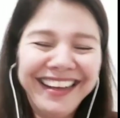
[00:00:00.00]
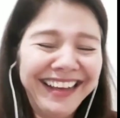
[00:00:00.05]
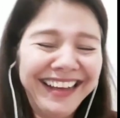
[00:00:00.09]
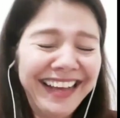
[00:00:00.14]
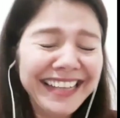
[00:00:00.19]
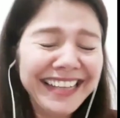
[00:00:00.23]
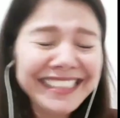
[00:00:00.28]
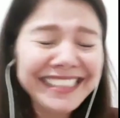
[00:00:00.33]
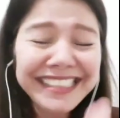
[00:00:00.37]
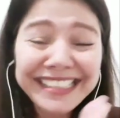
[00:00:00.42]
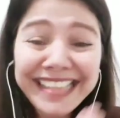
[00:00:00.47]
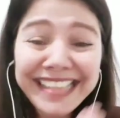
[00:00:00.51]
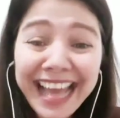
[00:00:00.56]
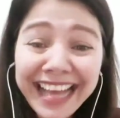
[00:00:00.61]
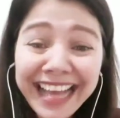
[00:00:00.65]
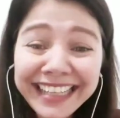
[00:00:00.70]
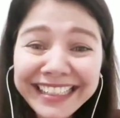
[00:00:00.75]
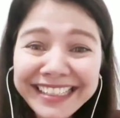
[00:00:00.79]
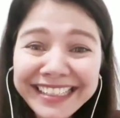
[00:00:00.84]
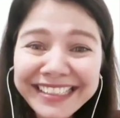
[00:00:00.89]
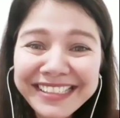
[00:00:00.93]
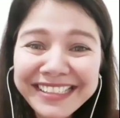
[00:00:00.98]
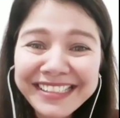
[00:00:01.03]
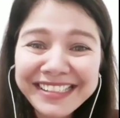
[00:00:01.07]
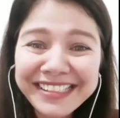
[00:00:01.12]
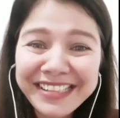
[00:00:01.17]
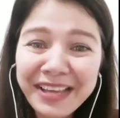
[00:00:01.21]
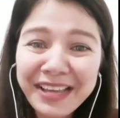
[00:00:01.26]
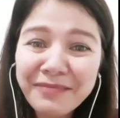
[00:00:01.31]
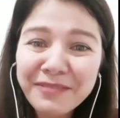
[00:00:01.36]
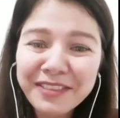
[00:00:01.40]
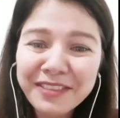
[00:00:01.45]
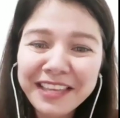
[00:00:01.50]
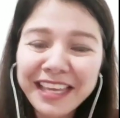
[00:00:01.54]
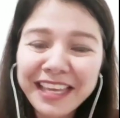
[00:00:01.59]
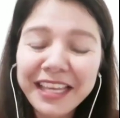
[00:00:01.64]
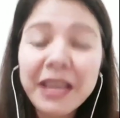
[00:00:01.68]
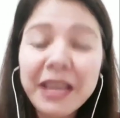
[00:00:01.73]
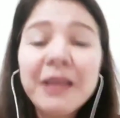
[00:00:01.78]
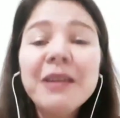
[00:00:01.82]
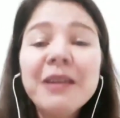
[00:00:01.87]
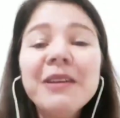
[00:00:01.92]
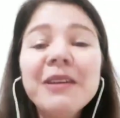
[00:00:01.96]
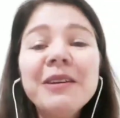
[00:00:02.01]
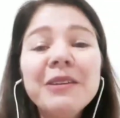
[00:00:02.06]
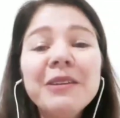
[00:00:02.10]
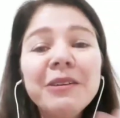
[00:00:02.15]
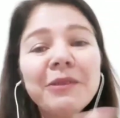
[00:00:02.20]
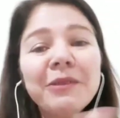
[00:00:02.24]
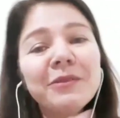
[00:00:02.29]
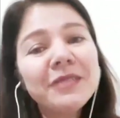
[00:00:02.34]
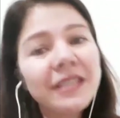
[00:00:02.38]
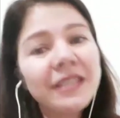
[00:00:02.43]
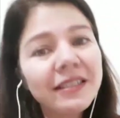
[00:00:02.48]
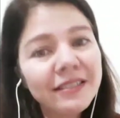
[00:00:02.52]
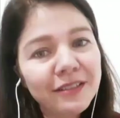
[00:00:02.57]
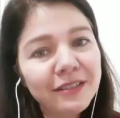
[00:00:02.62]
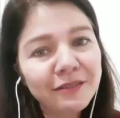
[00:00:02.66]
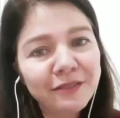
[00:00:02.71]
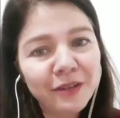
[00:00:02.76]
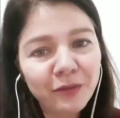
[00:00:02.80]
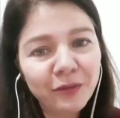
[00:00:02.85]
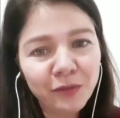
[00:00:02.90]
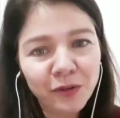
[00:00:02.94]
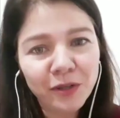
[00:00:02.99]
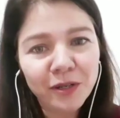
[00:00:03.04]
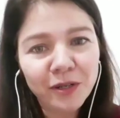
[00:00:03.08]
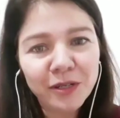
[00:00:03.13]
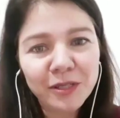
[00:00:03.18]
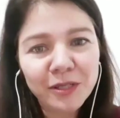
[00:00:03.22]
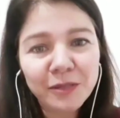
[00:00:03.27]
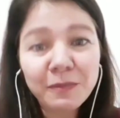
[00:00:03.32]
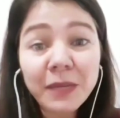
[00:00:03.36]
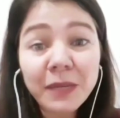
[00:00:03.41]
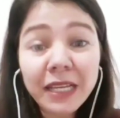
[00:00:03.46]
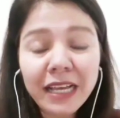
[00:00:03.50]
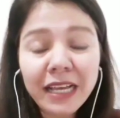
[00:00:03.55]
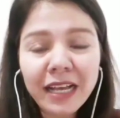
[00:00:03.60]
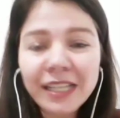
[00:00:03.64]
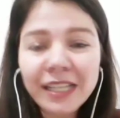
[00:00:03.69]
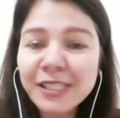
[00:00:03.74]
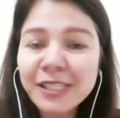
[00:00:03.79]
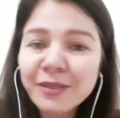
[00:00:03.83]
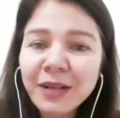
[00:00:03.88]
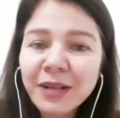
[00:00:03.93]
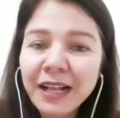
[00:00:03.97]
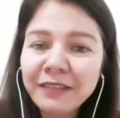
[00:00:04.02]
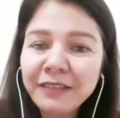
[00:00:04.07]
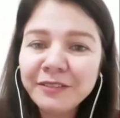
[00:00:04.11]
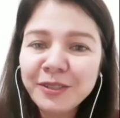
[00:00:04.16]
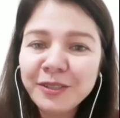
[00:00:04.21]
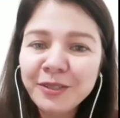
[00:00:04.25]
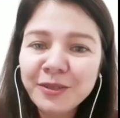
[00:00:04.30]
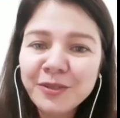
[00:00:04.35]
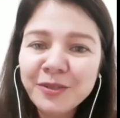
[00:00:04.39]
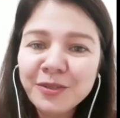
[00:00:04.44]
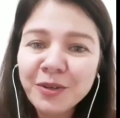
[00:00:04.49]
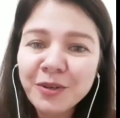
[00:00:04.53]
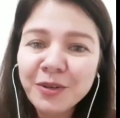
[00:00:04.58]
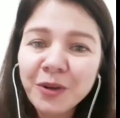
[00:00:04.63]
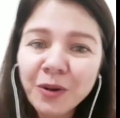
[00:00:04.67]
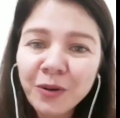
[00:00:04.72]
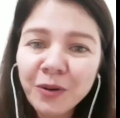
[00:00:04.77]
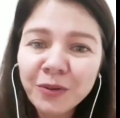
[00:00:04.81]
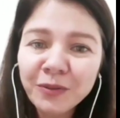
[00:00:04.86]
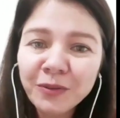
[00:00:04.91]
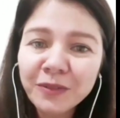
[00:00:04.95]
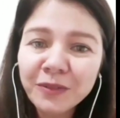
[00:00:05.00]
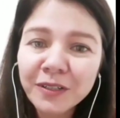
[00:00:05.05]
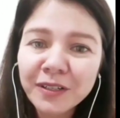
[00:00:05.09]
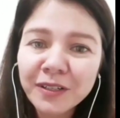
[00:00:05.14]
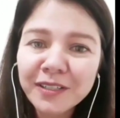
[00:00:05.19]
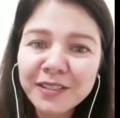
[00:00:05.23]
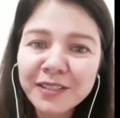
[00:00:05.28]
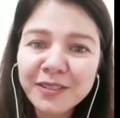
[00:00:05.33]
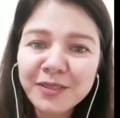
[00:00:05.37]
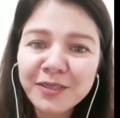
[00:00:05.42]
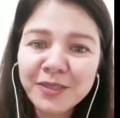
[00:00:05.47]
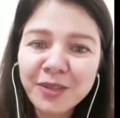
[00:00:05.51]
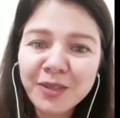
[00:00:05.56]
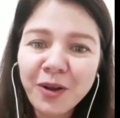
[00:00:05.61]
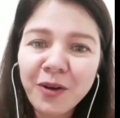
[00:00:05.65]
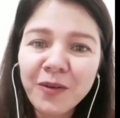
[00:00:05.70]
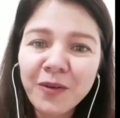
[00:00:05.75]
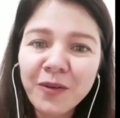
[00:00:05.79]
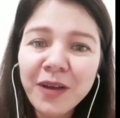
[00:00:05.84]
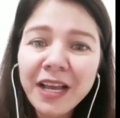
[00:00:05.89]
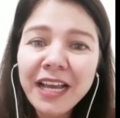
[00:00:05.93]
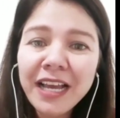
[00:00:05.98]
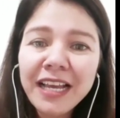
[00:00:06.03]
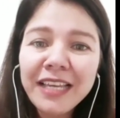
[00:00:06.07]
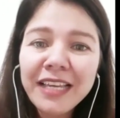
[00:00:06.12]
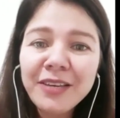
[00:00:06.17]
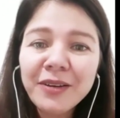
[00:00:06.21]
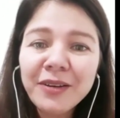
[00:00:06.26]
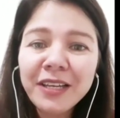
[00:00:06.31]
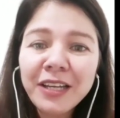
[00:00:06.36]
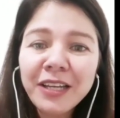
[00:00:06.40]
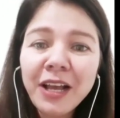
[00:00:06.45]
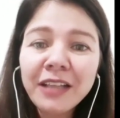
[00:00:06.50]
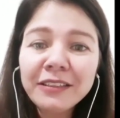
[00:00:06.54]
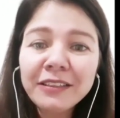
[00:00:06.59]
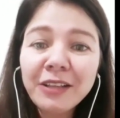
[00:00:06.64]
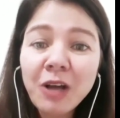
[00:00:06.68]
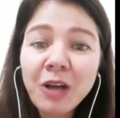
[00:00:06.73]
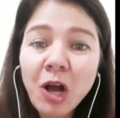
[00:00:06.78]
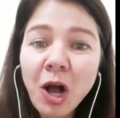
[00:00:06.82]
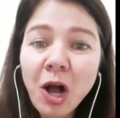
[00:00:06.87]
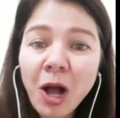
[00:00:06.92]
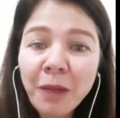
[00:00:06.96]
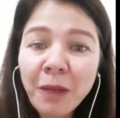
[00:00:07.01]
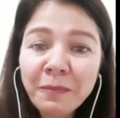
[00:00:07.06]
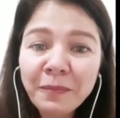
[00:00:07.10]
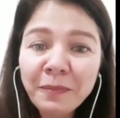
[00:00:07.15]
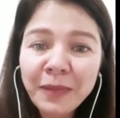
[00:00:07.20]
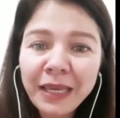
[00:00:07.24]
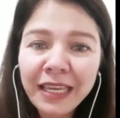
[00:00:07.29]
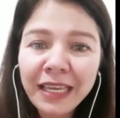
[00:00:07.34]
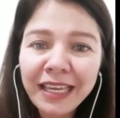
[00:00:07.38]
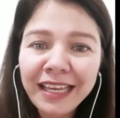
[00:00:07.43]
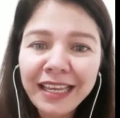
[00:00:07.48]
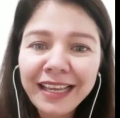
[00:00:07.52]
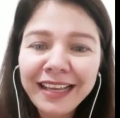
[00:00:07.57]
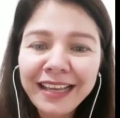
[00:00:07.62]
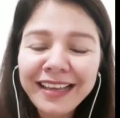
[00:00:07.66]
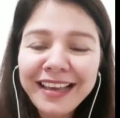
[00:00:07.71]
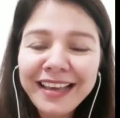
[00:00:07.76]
Exactly the same thing using different words because you have to use your own words. So you cannot copy